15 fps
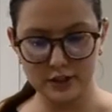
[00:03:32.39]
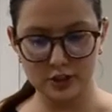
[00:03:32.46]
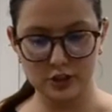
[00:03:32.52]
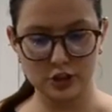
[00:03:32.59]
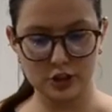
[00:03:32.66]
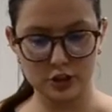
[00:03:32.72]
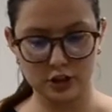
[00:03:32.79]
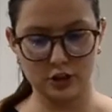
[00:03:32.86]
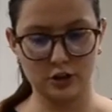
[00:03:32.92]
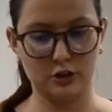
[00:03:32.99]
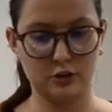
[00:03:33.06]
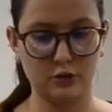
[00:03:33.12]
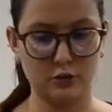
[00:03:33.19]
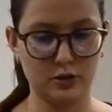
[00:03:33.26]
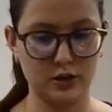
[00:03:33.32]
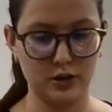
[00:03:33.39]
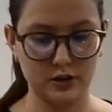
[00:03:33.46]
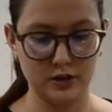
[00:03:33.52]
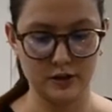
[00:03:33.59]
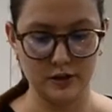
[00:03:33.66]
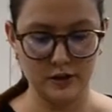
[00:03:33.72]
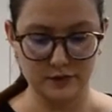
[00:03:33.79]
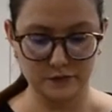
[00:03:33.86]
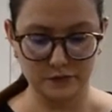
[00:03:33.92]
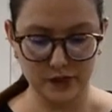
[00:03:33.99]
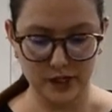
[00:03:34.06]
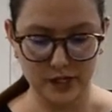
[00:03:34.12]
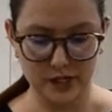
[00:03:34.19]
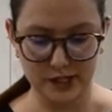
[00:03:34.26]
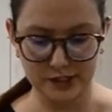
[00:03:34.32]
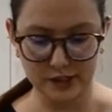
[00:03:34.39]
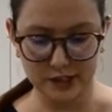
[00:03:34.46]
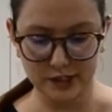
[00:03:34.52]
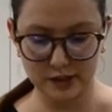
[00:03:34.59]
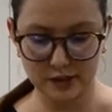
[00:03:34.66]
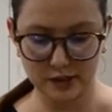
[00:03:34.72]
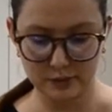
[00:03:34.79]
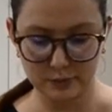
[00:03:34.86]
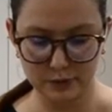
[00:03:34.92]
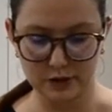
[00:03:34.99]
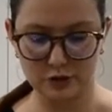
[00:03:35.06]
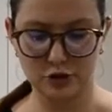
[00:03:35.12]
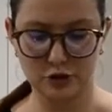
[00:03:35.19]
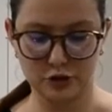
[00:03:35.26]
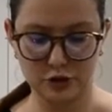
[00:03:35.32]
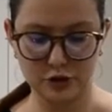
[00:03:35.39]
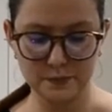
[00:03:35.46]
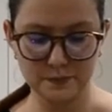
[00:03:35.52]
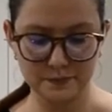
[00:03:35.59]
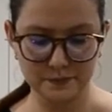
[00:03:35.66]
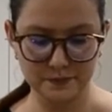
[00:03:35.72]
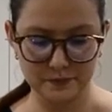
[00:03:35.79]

so I like brown sugar.